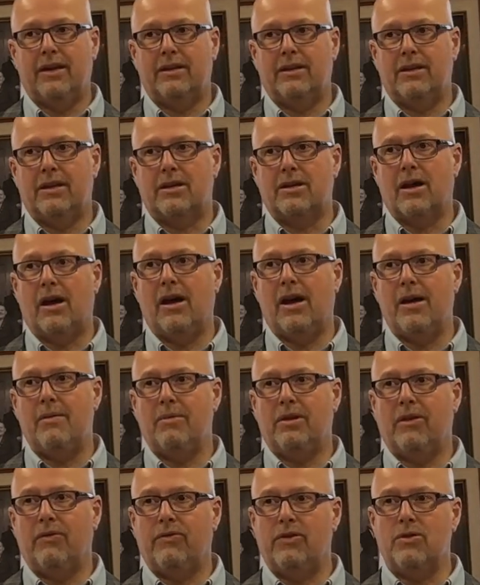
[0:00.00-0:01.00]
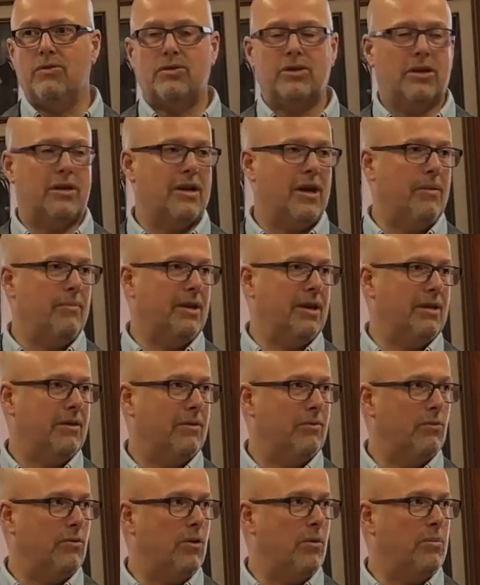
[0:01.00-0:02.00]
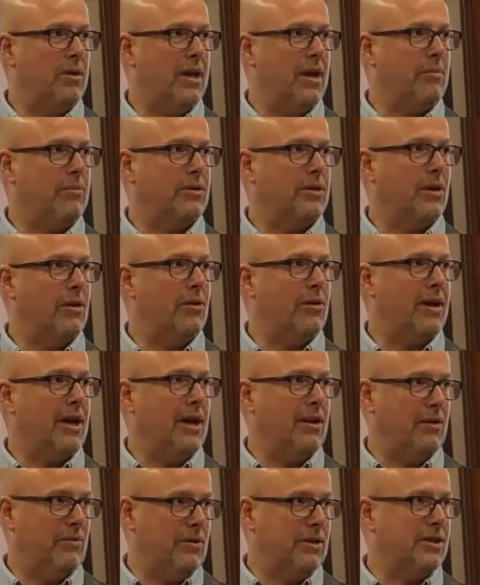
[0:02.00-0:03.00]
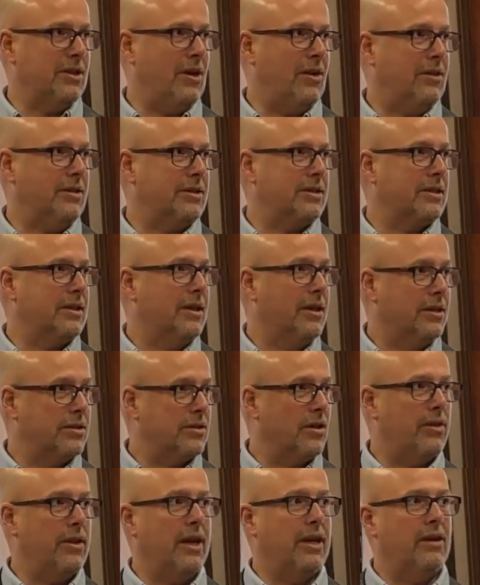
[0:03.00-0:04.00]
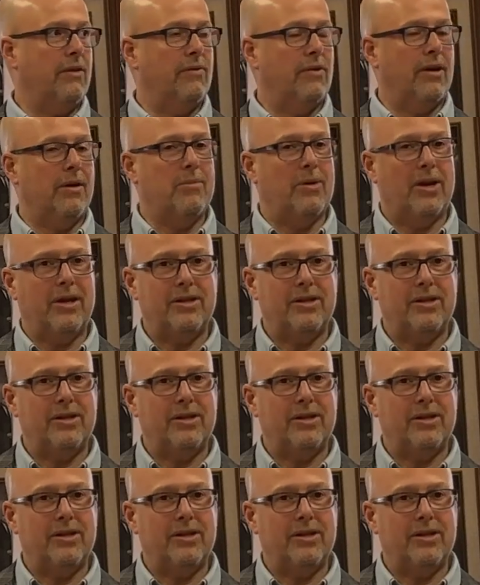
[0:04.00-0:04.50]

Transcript: the time in the future coming, we'll be able to look at the results. So thank you very